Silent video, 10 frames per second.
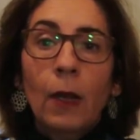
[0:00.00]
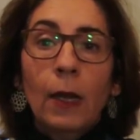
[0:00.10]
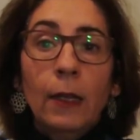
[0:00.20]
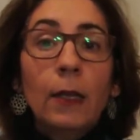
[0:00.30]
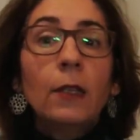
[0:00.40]

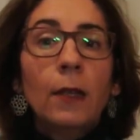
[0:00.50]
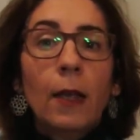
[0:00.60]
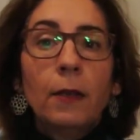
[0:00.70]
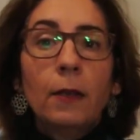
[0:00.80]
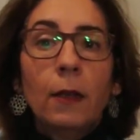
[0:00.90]
In this
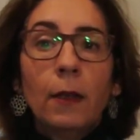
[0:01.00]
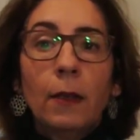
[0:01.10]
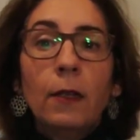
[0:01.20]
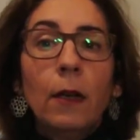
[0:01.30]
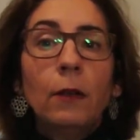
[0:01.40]
sense,
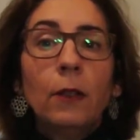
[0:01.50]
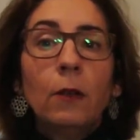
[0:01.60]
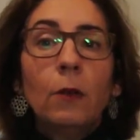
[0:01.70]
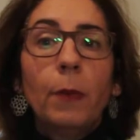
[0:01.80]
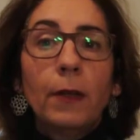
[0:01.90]
this
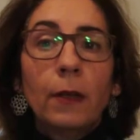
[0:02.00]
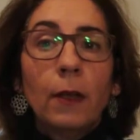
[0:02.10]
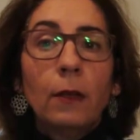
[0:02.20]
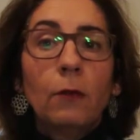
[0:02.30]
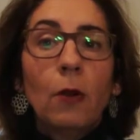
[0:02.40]
article
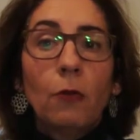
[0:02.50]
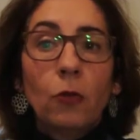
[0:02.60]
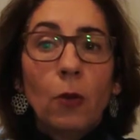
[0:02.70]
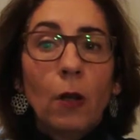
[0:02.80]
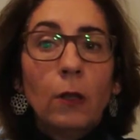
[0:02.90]
presents the
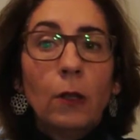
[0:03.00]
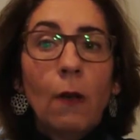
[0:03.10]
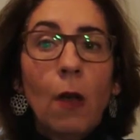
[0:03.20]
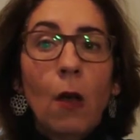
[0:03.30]
results